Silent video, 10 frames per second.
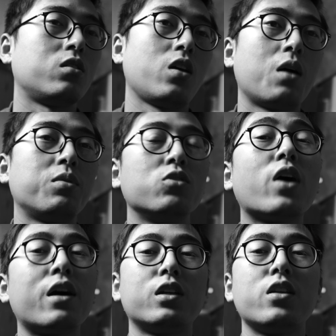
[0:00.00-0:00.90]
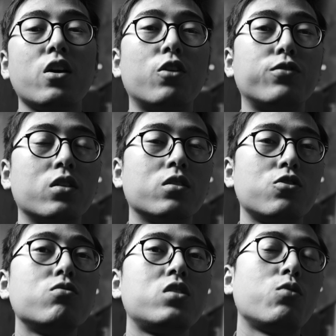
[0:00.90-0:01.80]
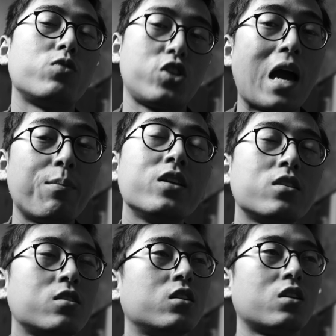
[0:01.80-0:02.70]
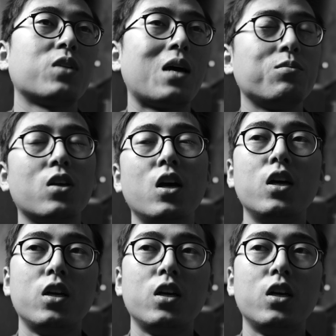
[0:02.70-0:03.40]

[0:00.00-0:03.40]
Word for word: happen to have a day off on tuesday which happens sometimes